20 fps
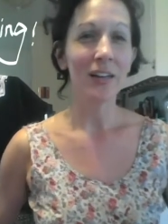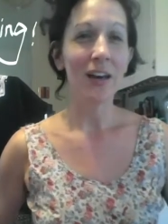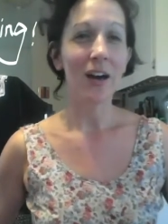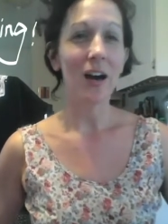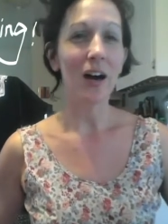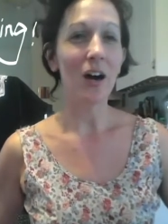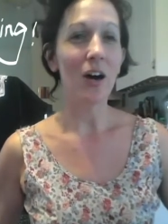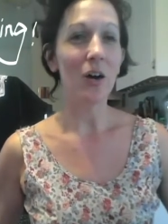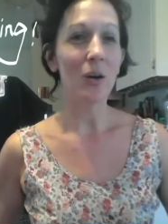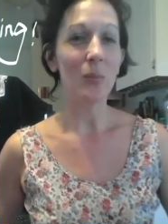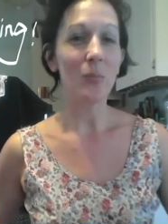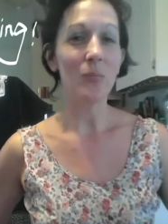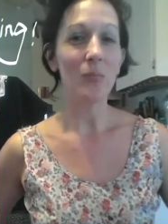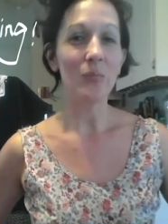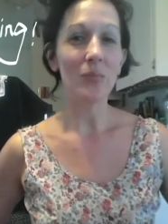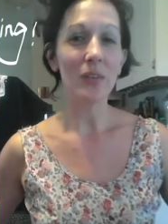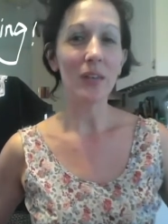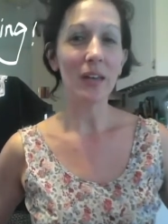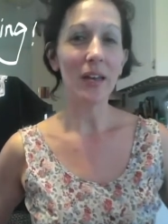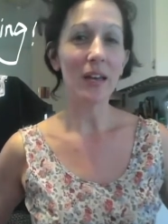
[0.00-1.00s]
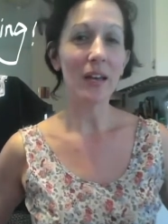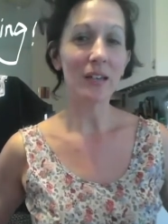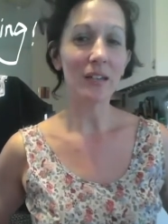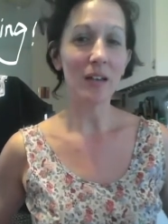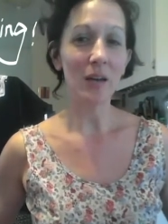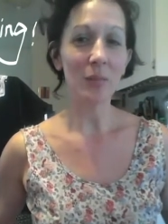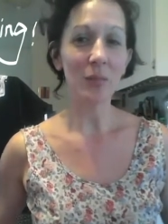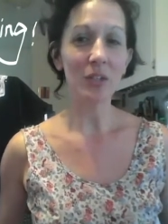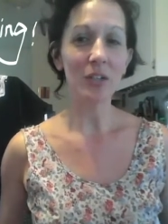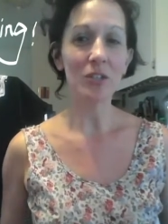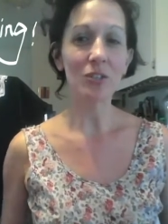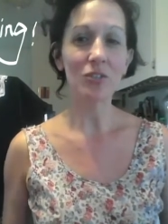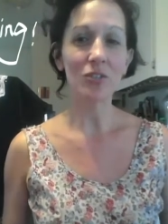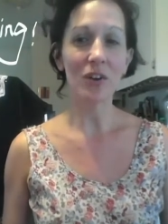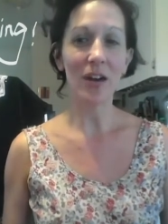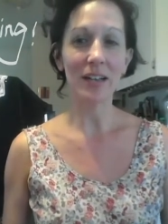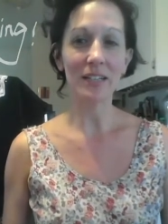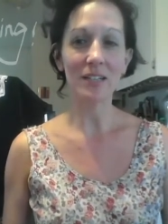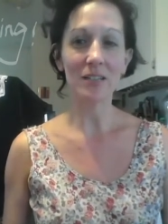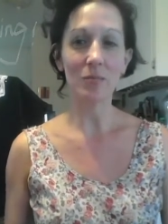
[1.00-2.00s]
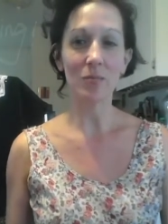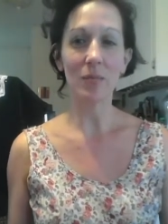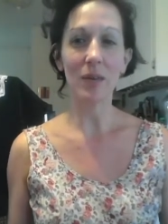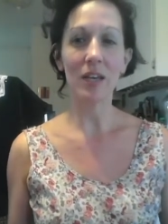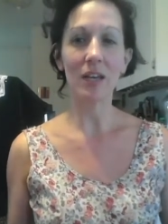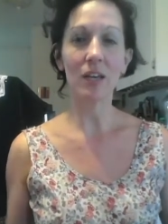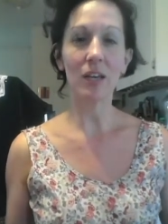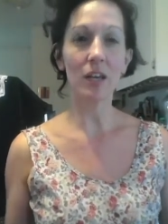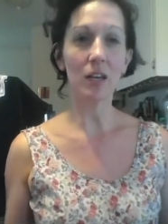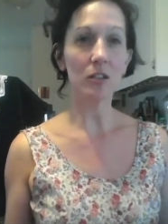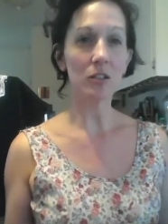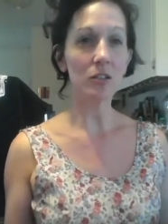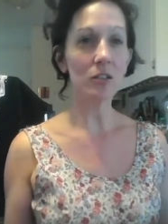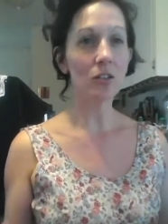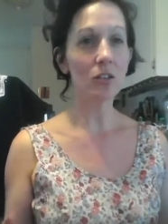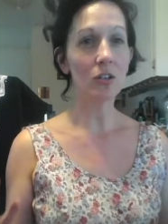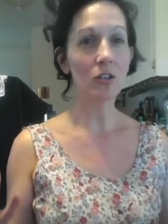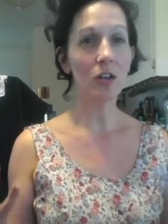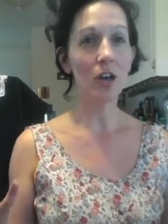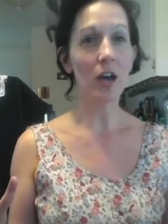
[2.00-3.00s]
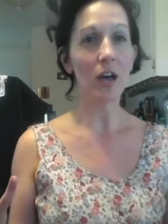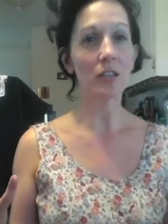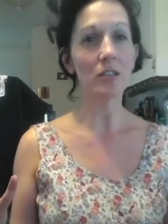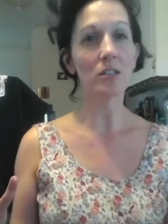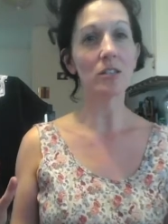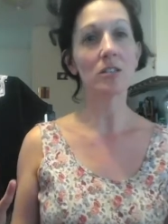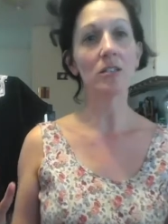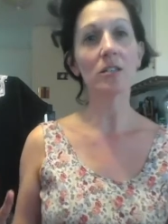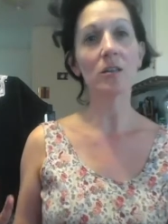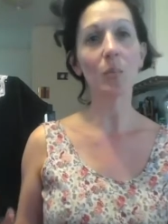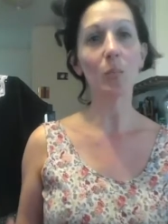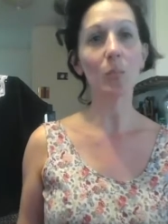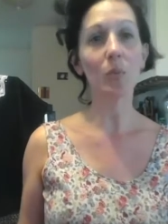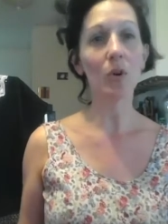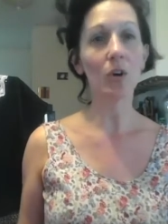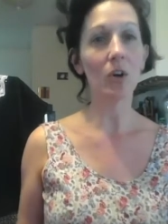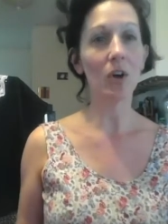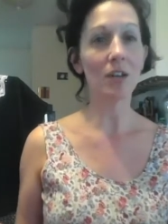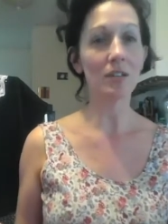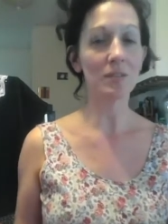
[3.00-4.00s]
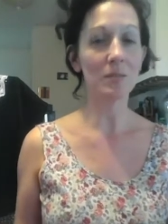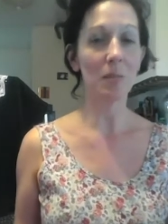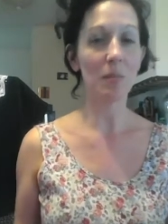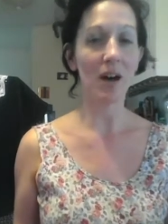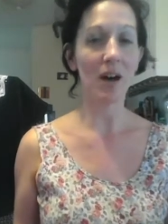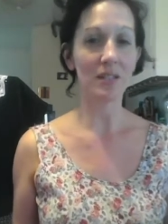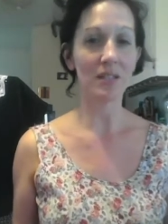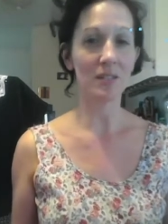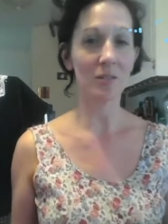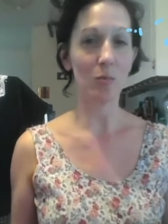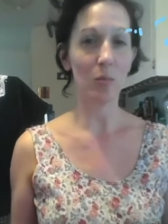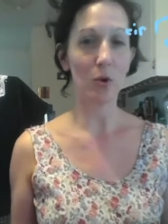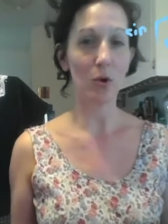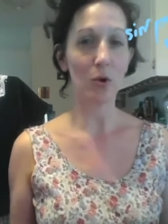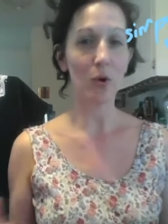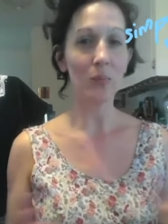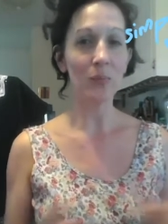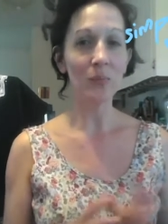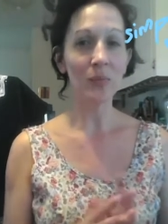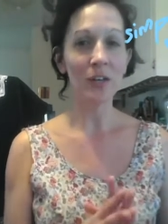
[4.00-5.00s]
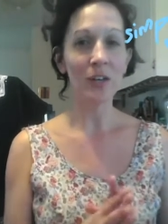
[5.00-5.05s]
And I'm going to try to make it as simple as possible.